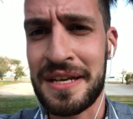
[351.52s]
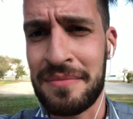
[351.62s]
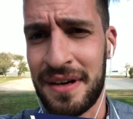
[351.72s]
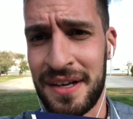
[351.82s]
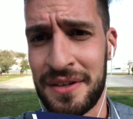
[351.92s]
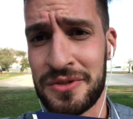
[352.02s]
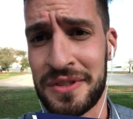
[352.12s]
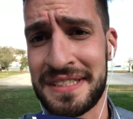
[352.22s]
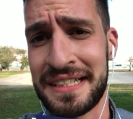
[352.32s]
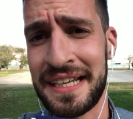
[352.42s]
San Marino
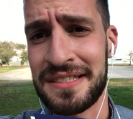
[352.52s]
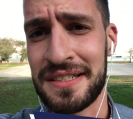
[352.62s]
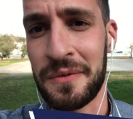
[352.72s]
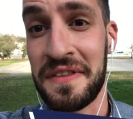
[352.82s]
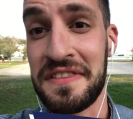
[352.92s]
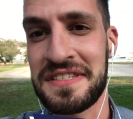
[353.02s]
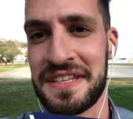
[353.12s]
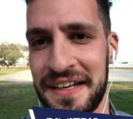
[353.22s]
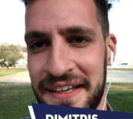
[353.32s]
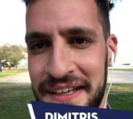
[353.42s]
2019 with
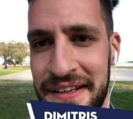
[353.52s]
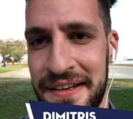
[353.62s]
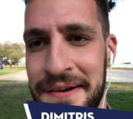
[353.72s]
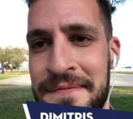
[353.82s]
Stay Na Na Na.